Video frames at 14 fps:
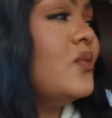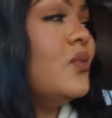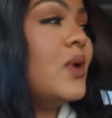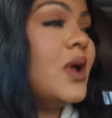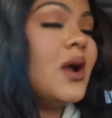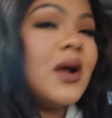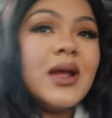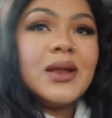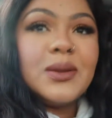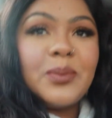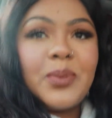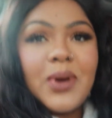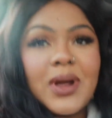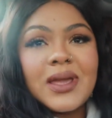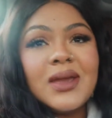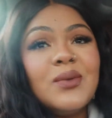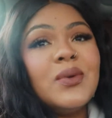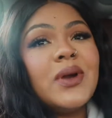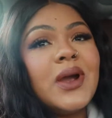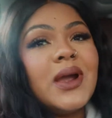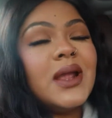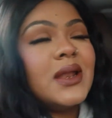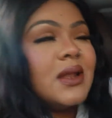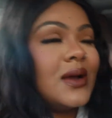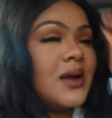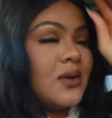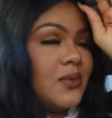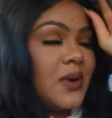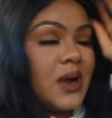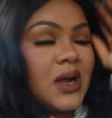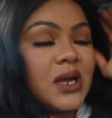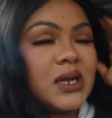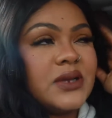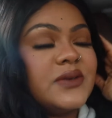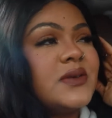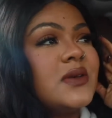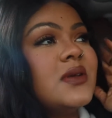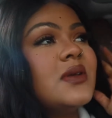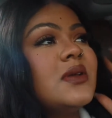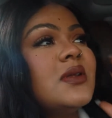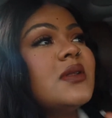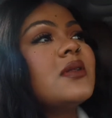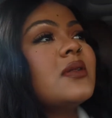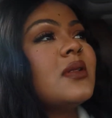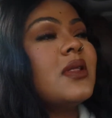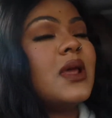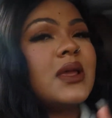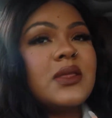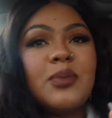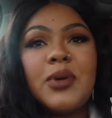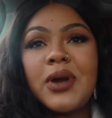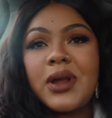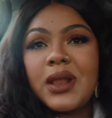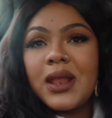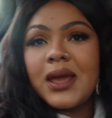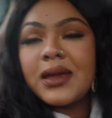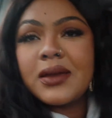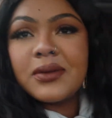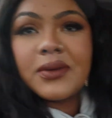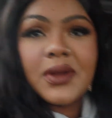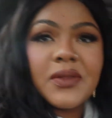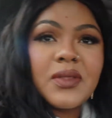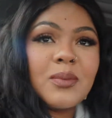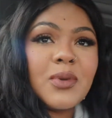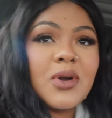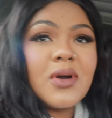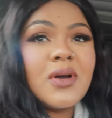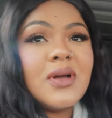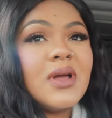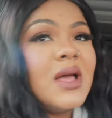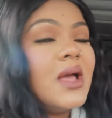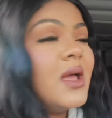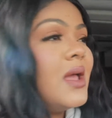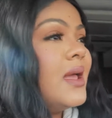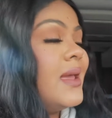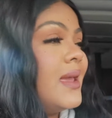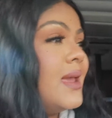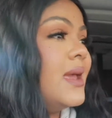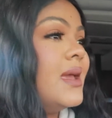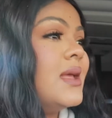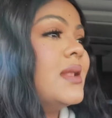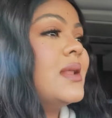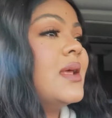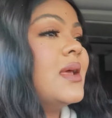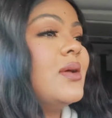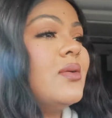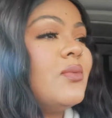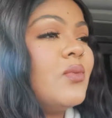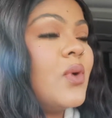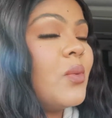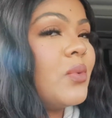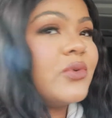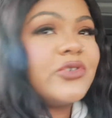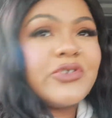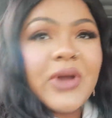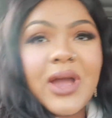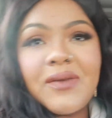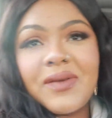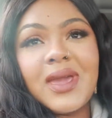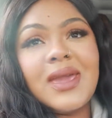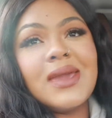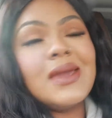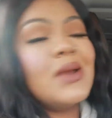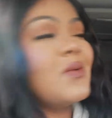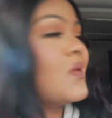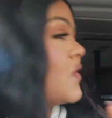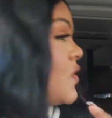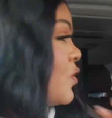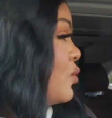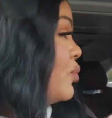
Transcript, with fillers: we are in the park, we're in the garage, like the parking lot area of the mall. And when we was driving here, it was so